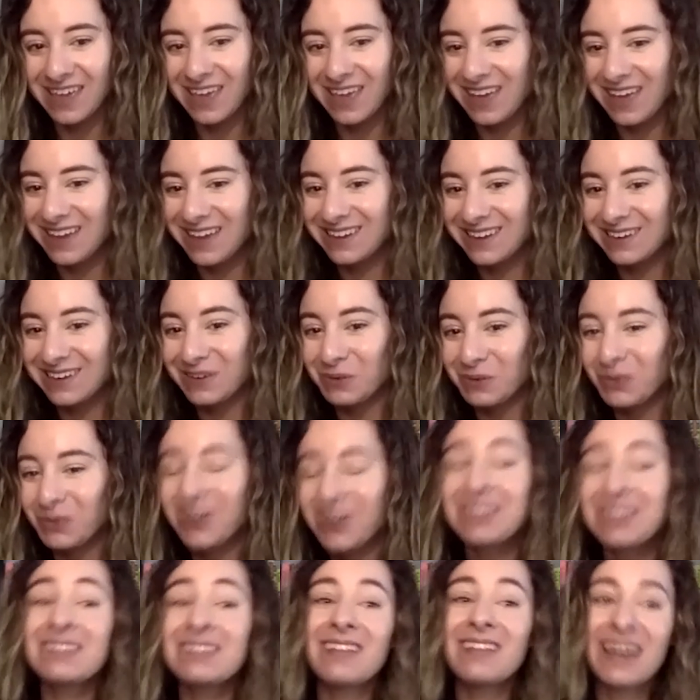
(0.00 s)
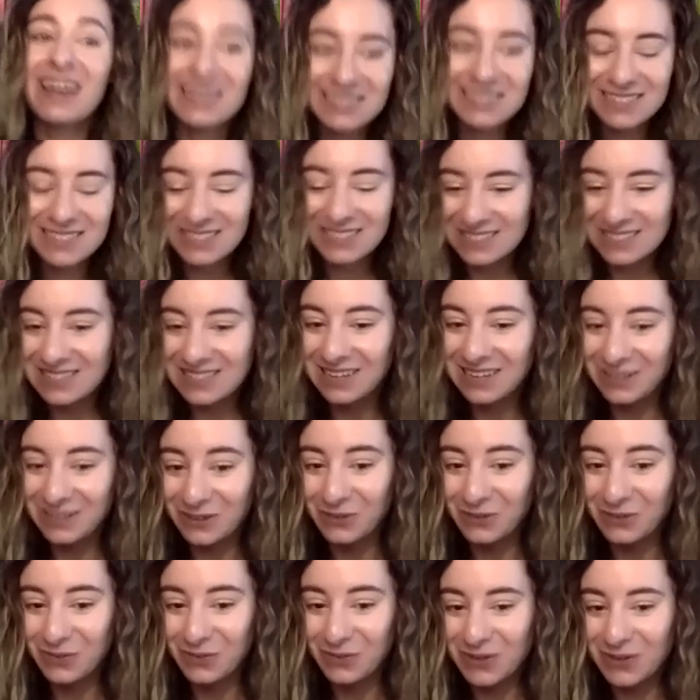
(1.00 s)
And one of the last things that I
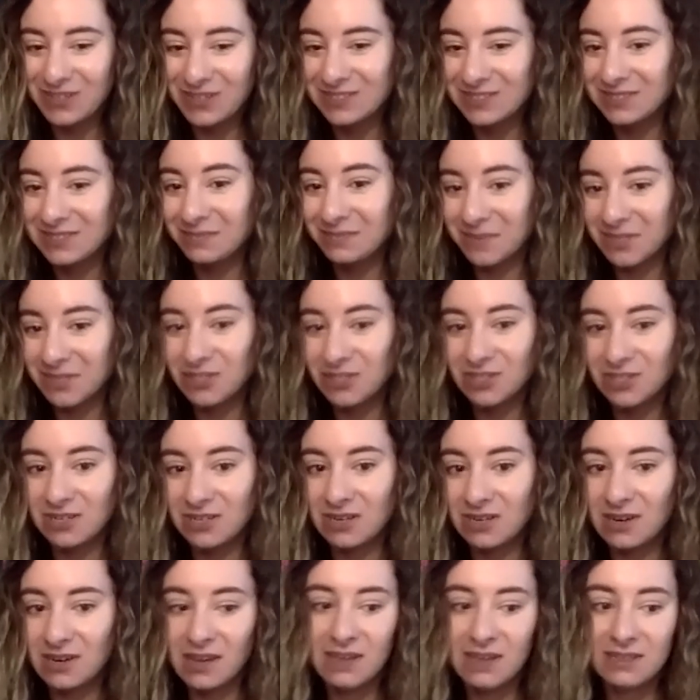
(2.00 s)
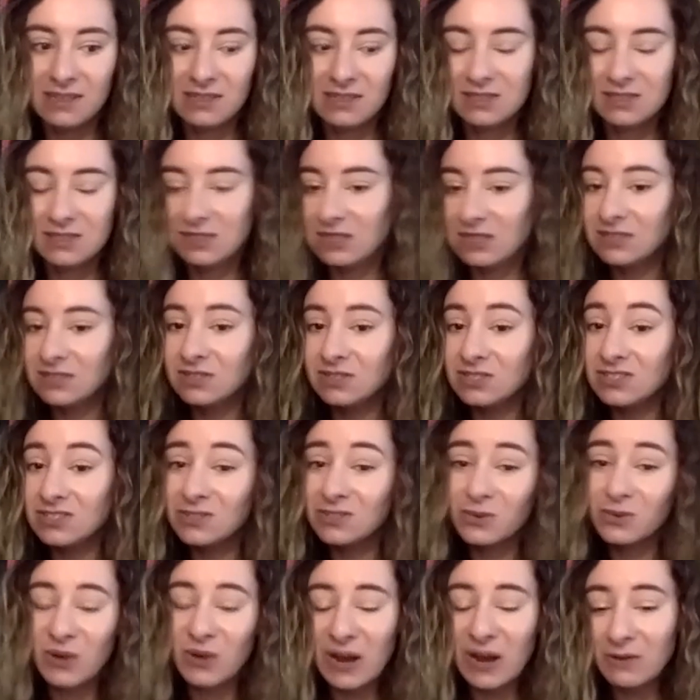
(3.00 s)
look for in a submission is just
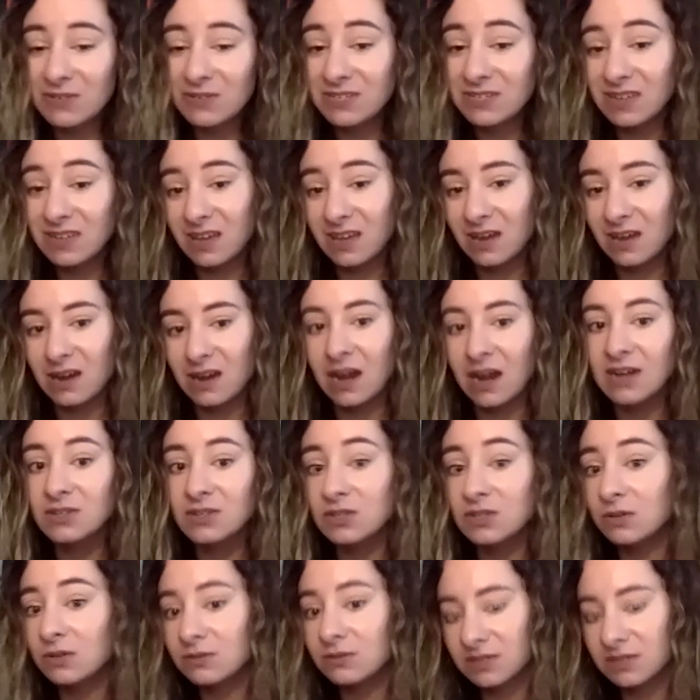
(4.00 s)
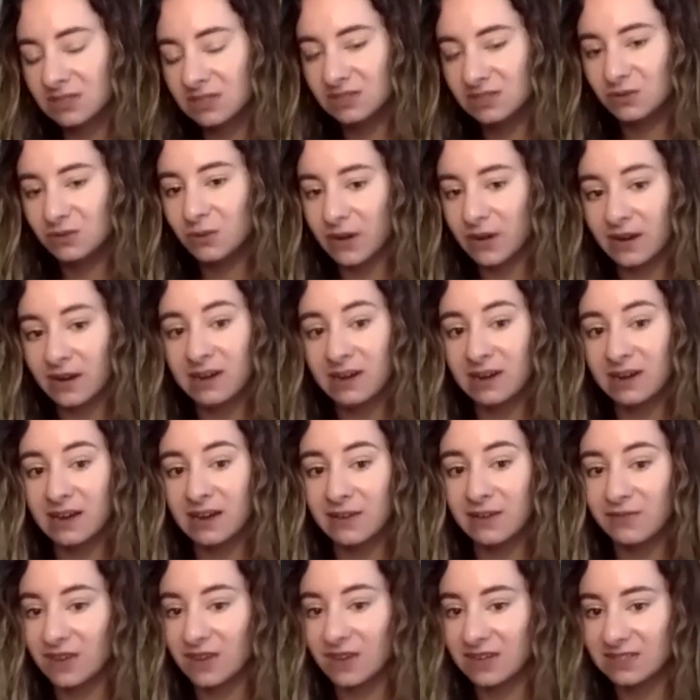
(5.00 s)
grounding it. I don't tend to work on high
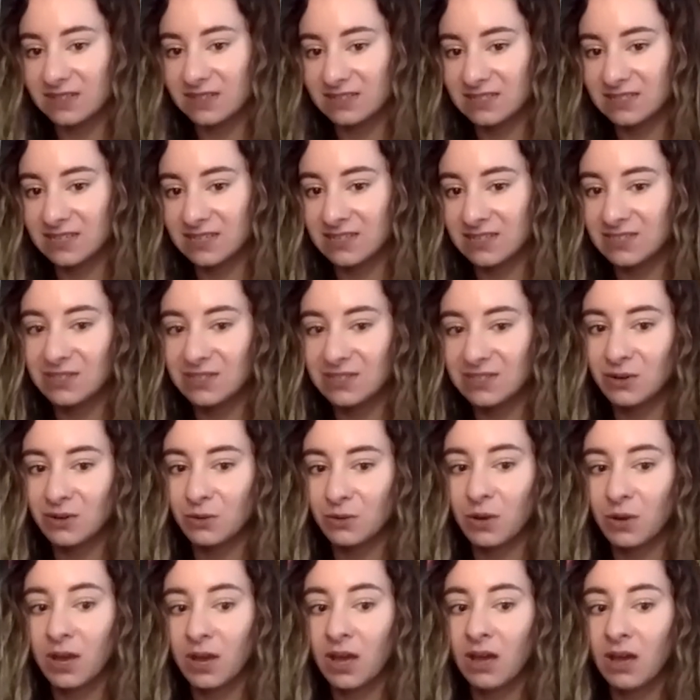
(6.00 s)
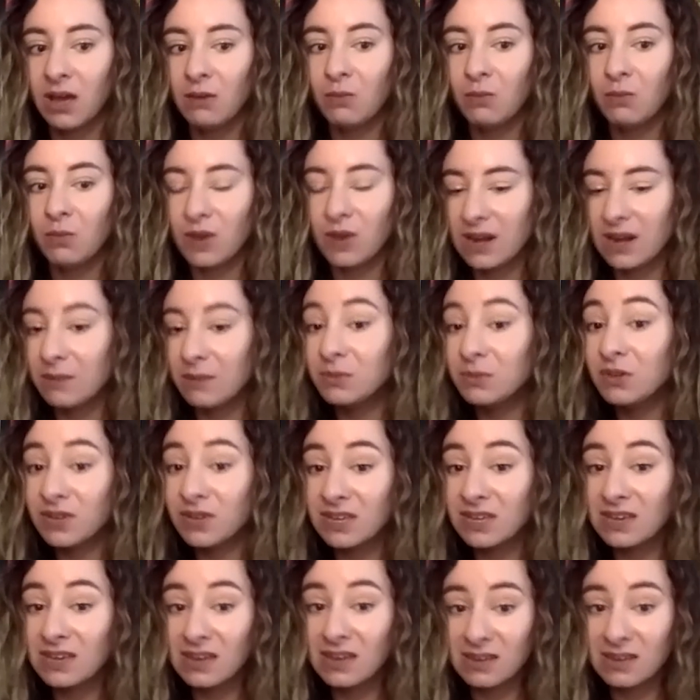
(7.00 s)
fantasy. So when I'm
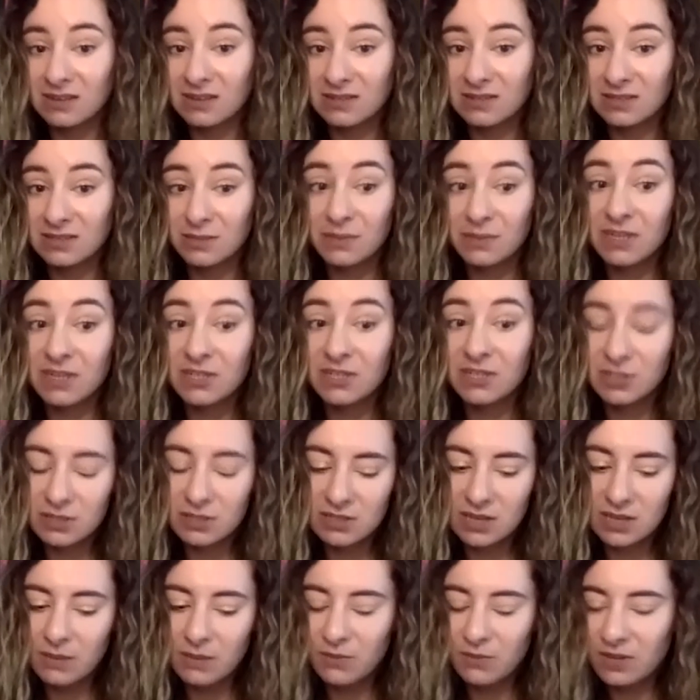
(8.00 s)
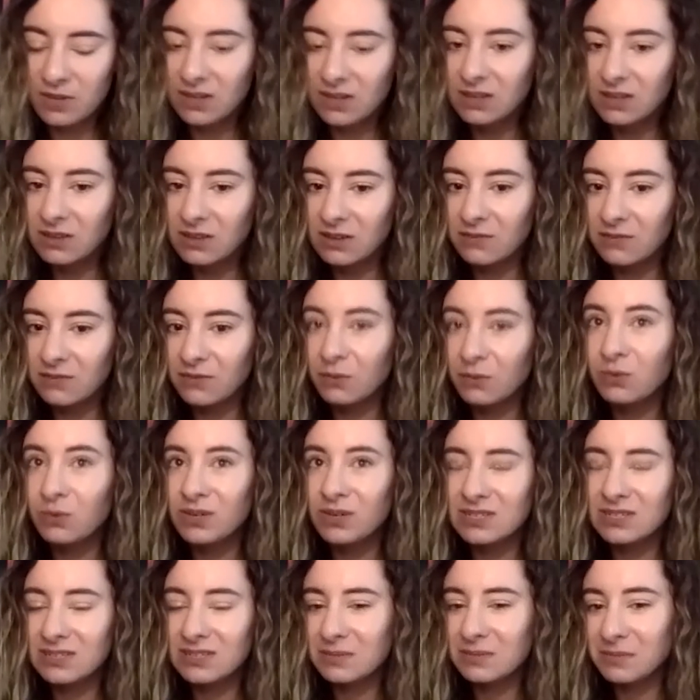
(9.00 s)
looking at submissions, I'm really looking for, what
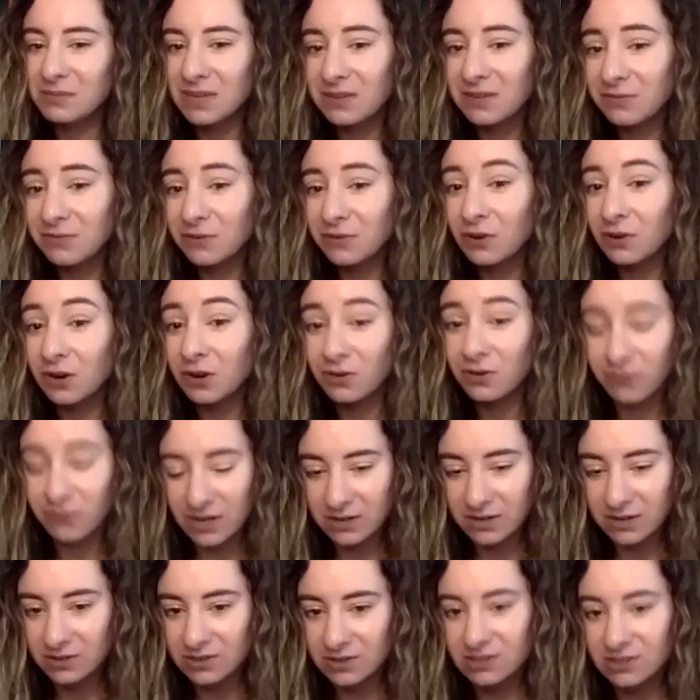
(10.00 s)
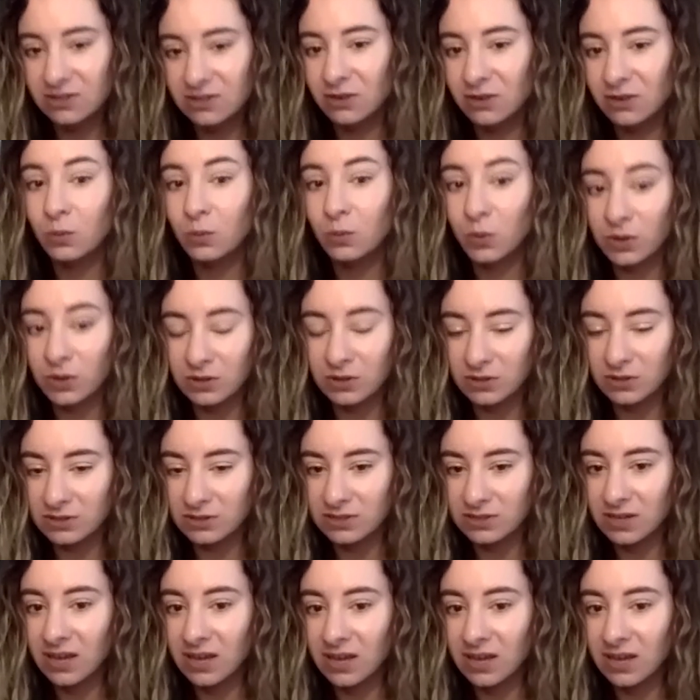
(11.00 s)
does it mean for our readers and our world?